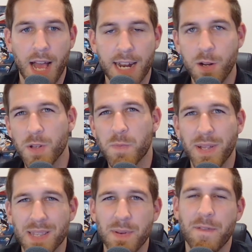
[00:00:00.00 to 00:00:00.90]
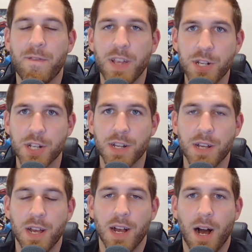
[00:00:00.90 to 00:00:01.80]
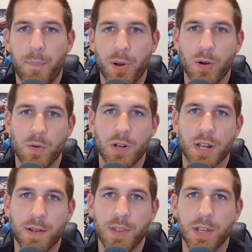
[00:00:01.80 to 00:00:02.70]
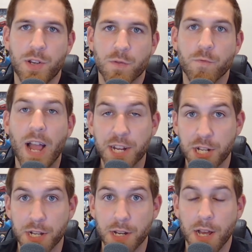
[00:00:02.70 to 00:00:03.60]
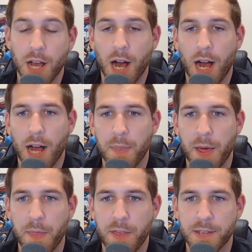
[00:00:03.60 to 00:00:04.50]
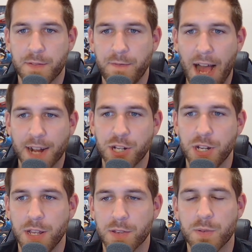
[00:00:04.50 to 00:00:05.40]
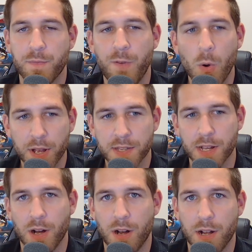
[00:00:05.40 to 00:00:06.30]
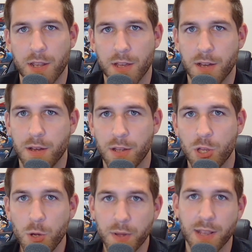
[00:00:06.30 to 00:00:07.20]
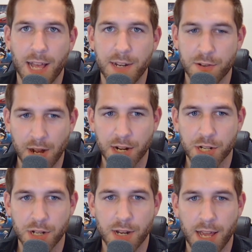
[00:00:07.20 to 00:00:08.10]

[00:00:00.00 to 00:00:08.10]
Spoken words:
And I know there's been some division about the direction that this faction is focusing on, the human-led direction.